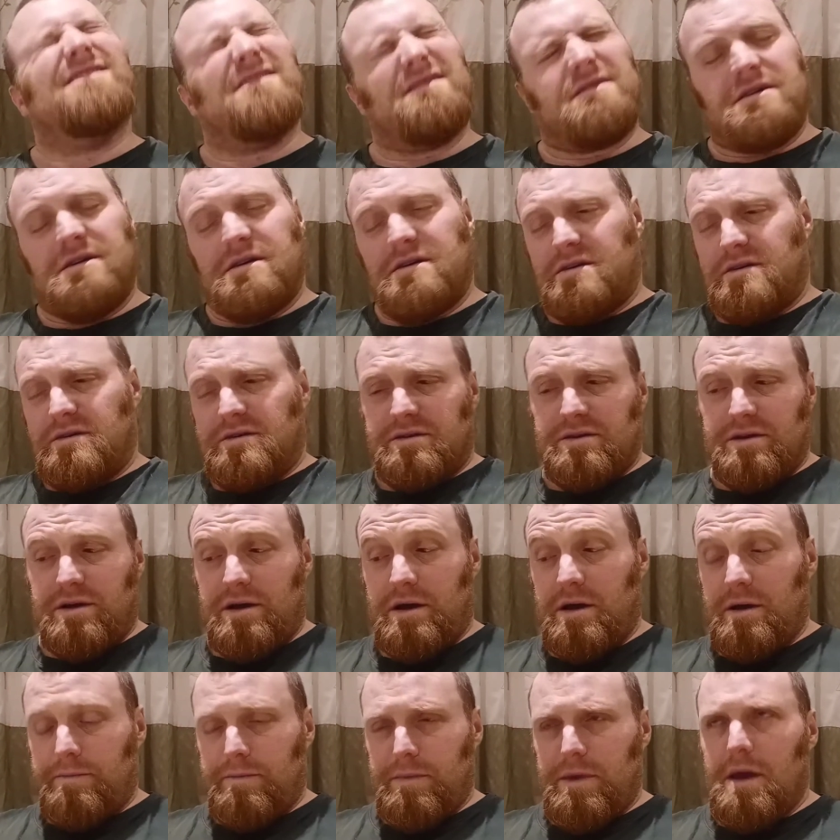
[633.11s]

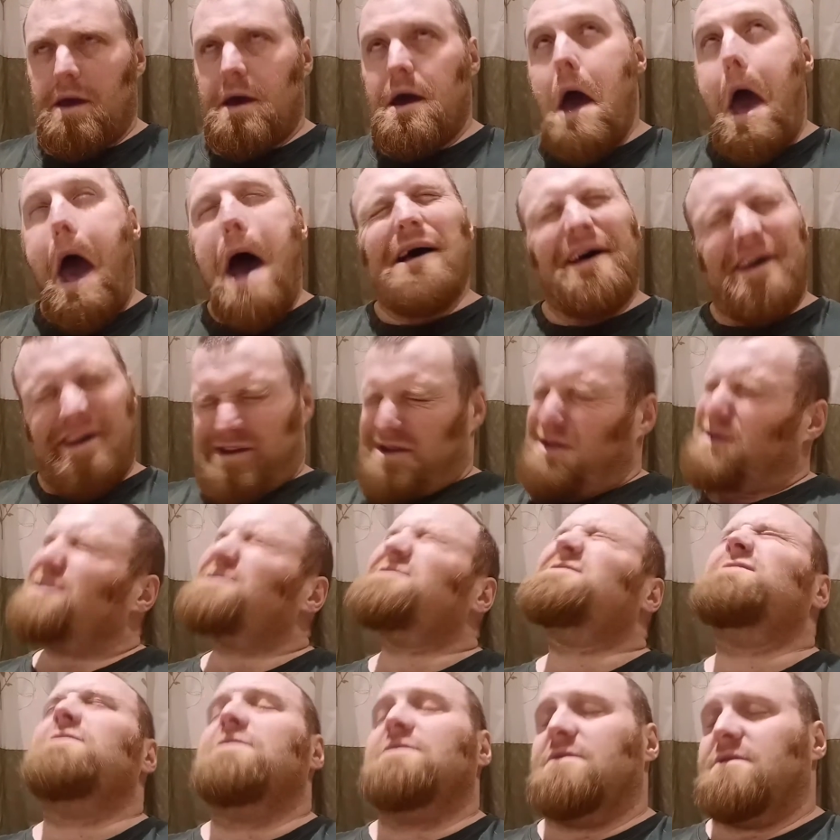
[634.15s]
I'm
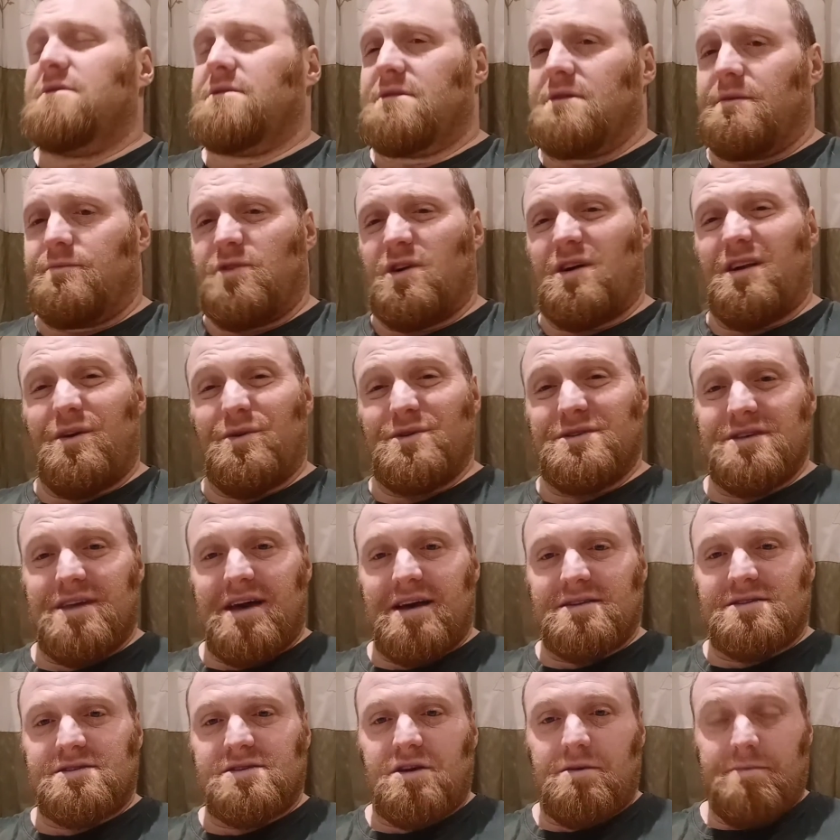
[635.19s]
not going to go into
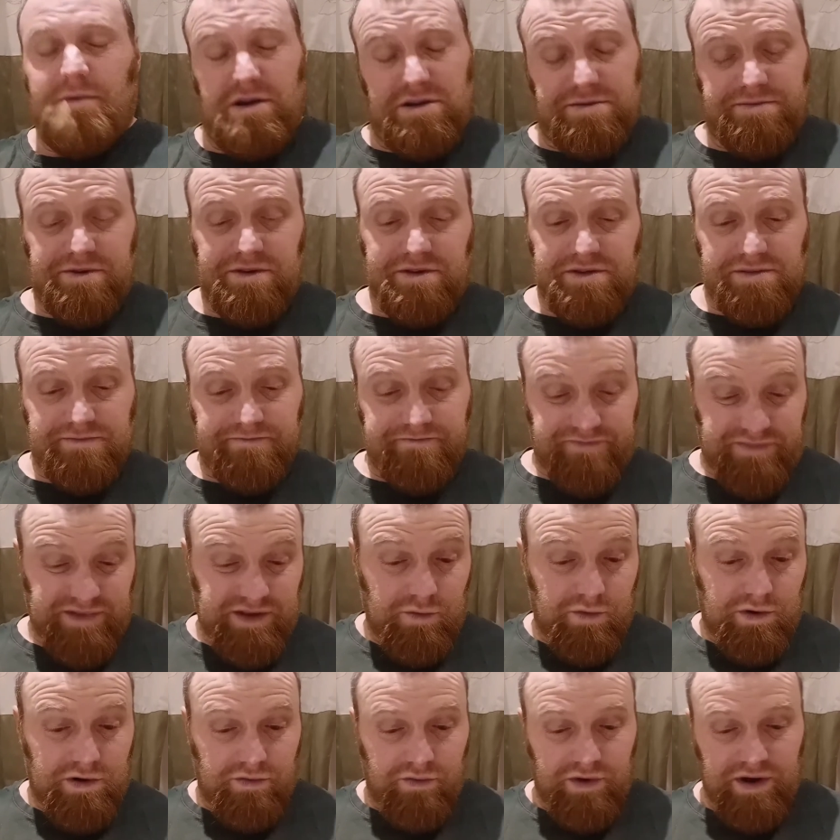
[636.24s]
that too much because you
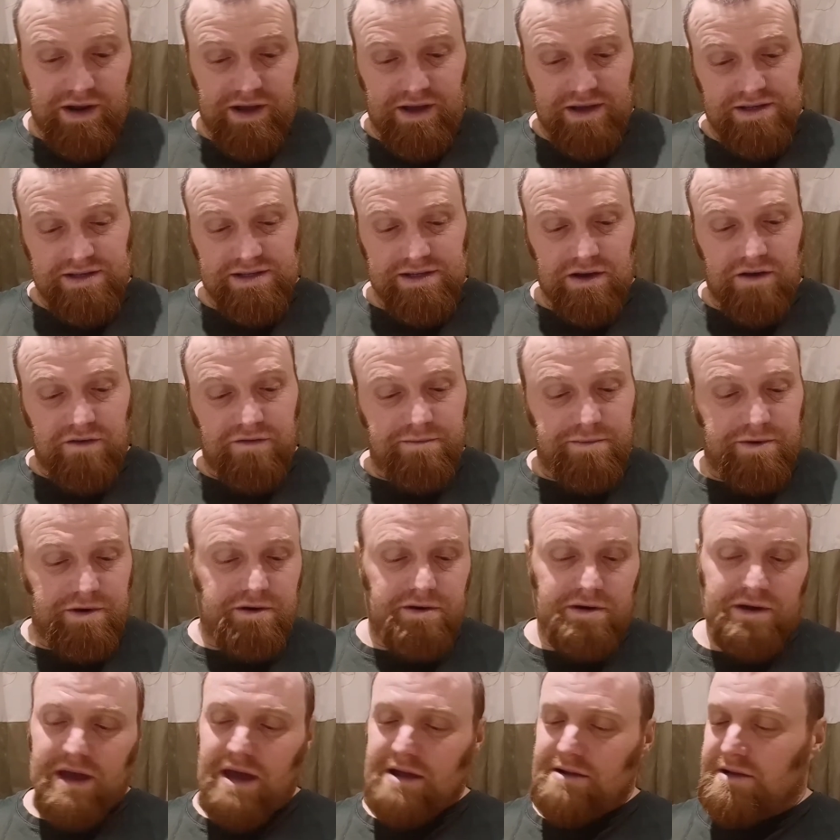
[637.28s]
want to read it yourself.
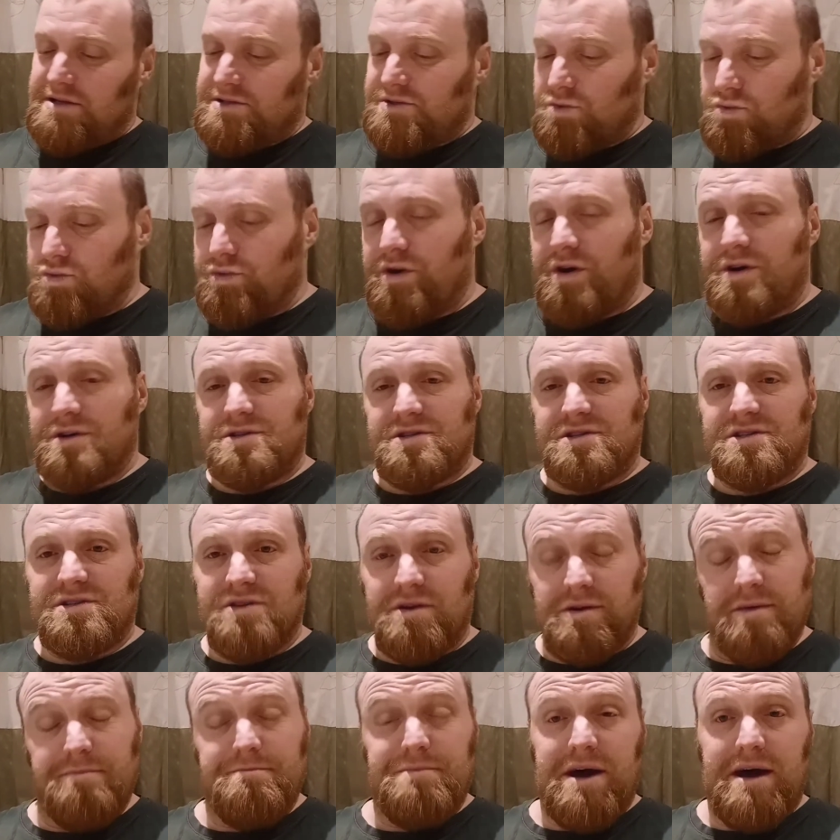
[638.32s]
But again, that's all nice,
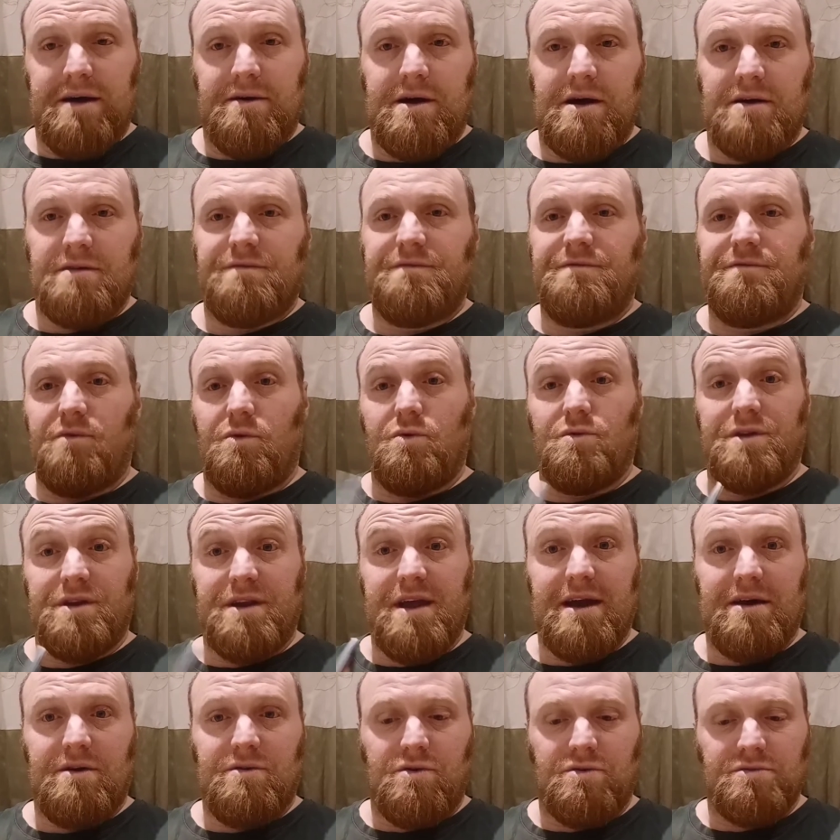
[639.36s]
solid background for the
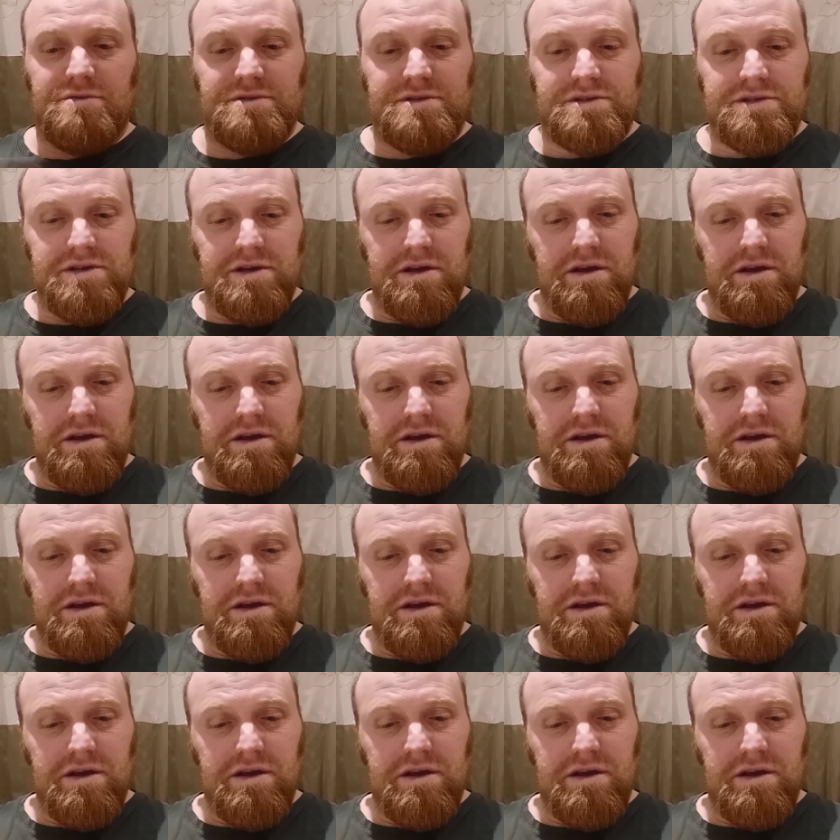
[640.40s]
Necrons.